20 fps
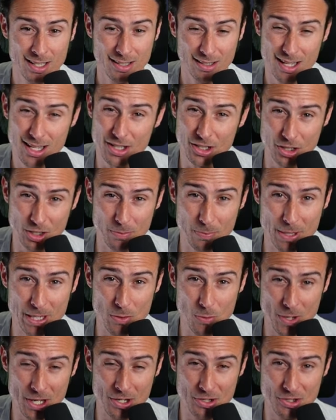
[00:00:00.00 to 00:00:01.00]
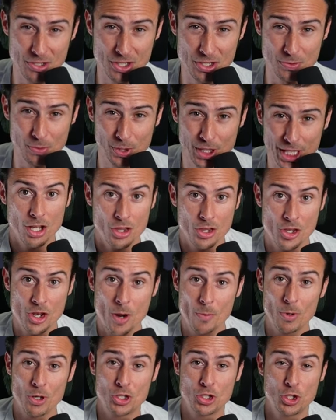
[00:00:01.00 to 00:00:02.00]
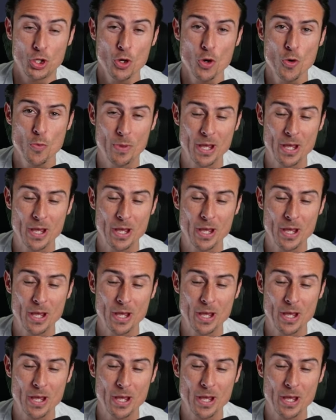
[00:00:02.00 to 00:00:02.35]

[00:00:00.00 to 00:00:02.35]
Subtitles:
A lot of good big winners this week. The number two